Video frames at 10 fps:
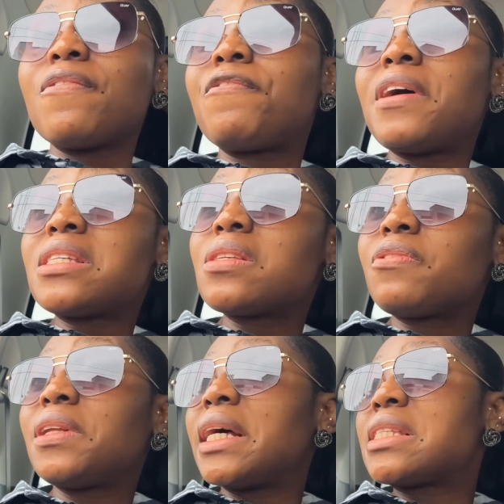First
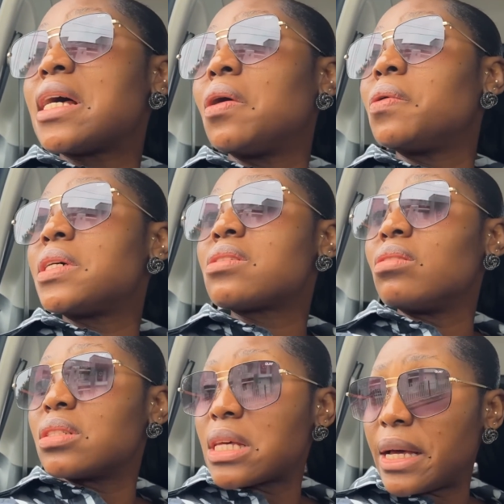flights are always
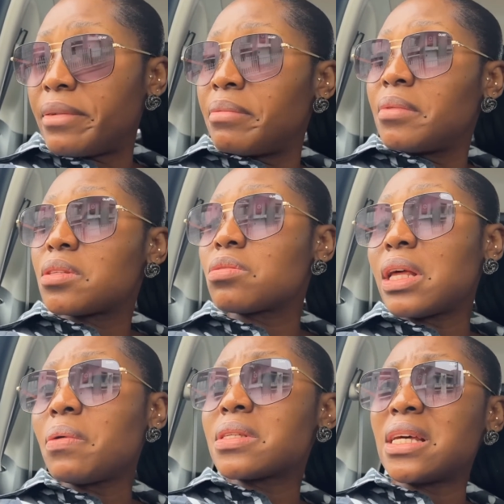on time, so
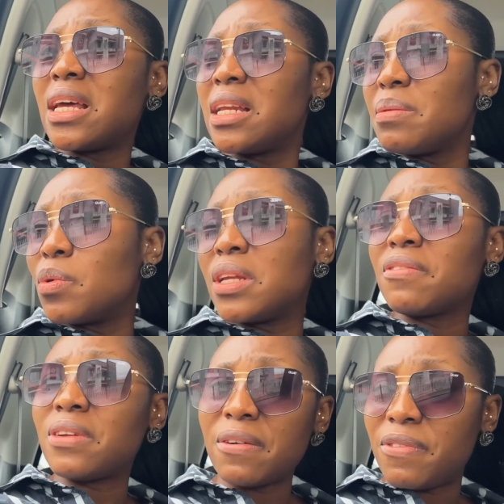that was an early morning
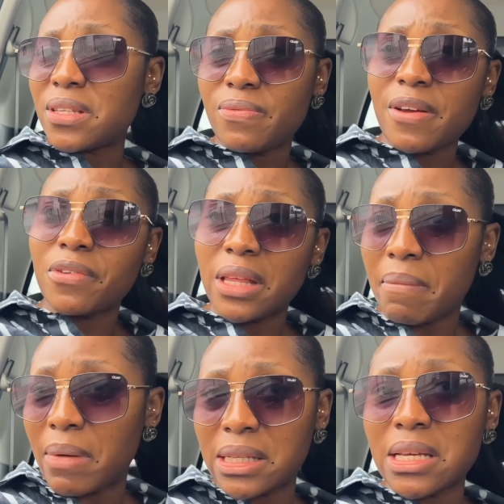flight, first flight for that
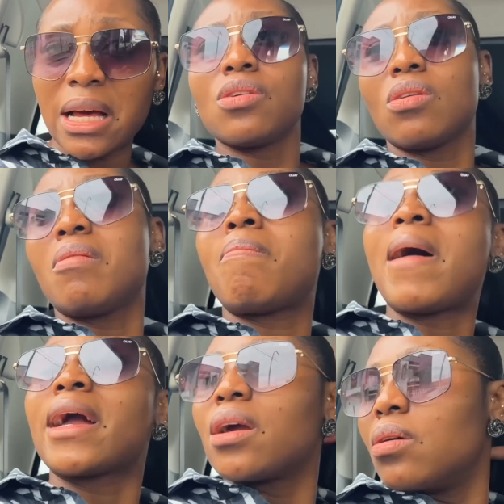matter. You're not
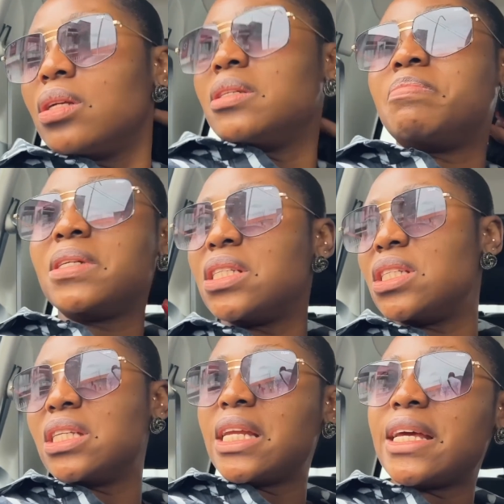banking on it being
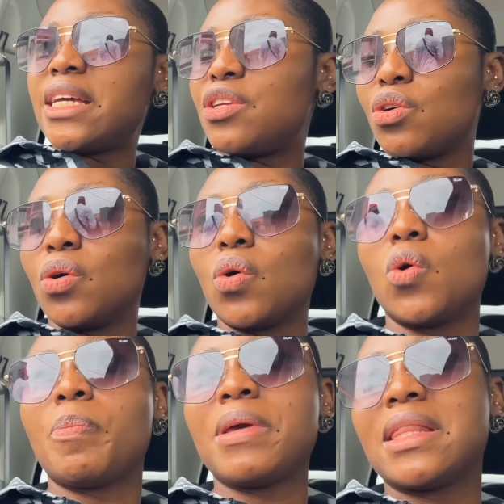delayed, you're not
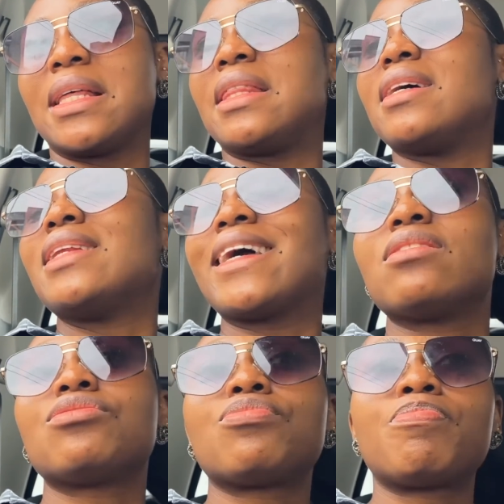hoping that they, like
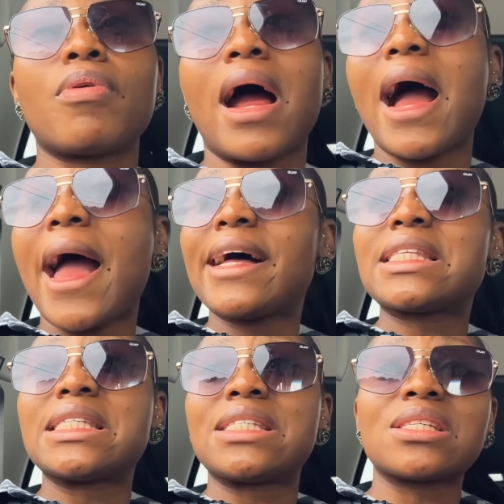bruh, I had
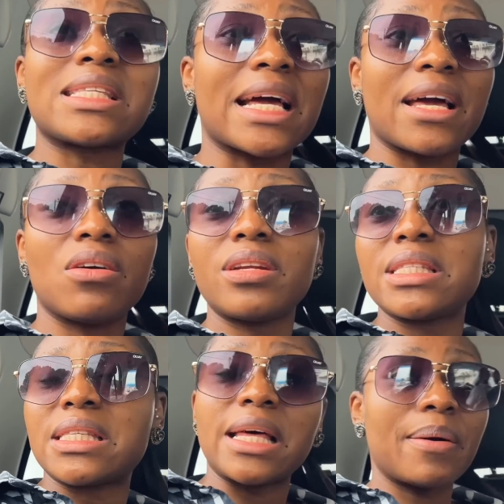to just like I got
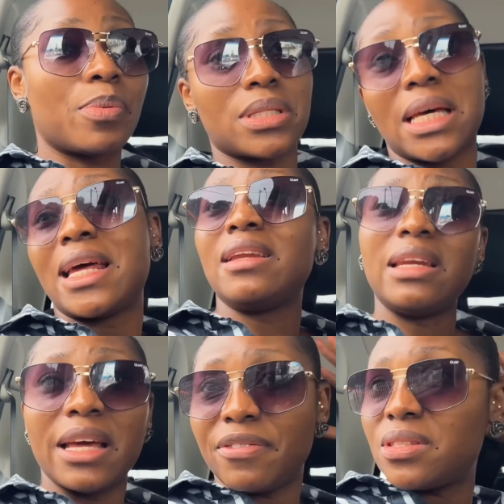into the airport and I
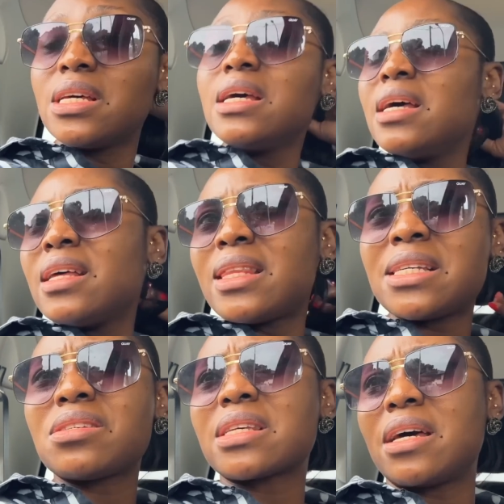left.
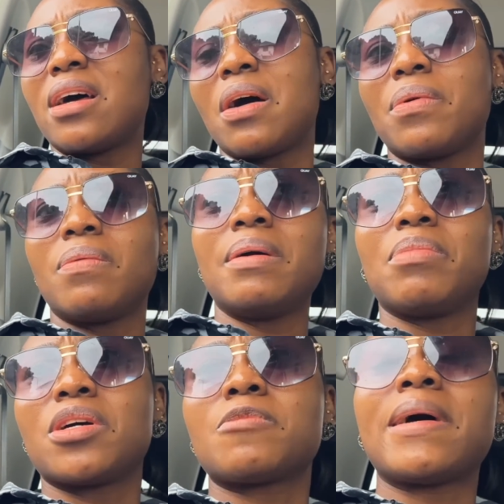That's just kind of how it went,
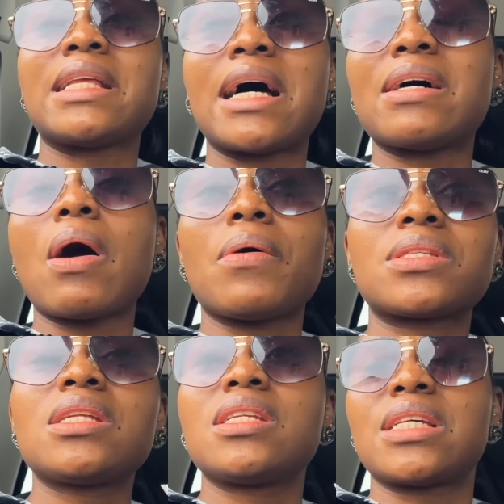because but I, I was
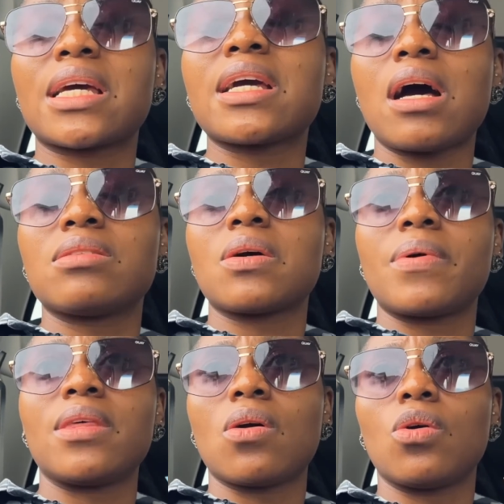still in the check-in counter
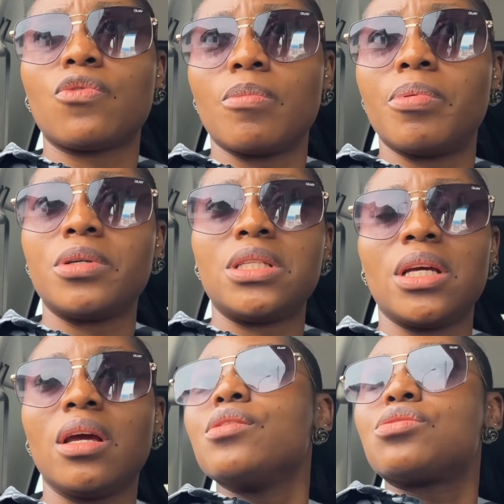when they called for boarding.